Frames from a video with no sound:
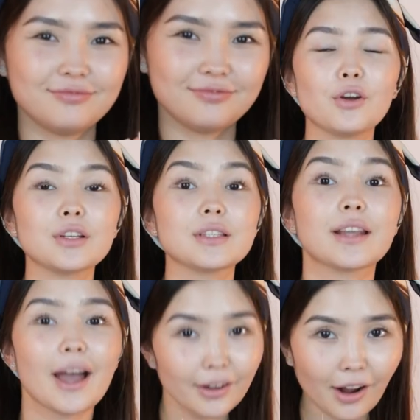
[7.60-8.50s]
Earned
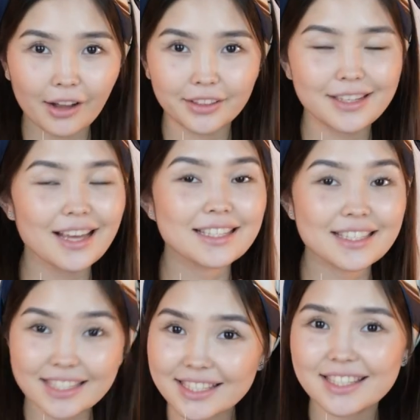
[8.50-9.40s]

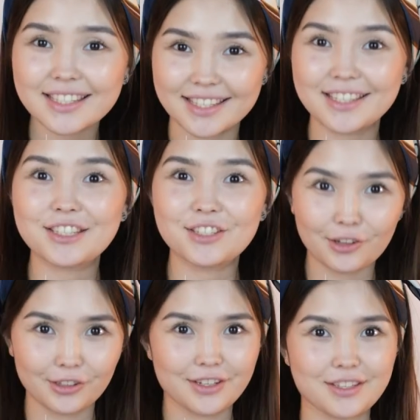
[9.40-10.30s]

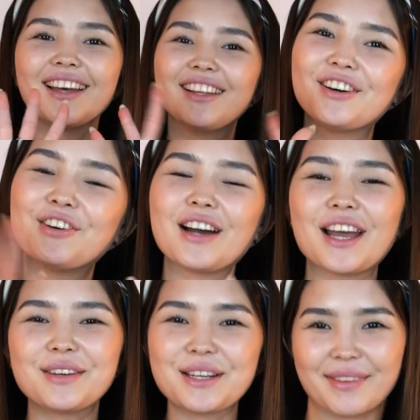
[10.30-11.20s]
$966. Hello,
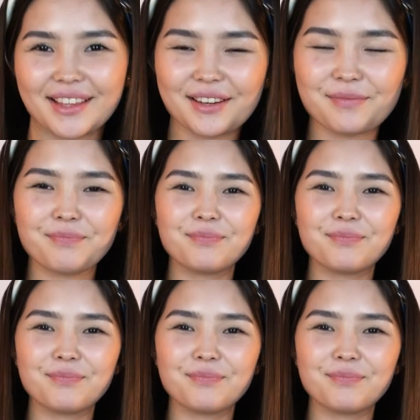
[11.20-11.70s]
I'm Camila.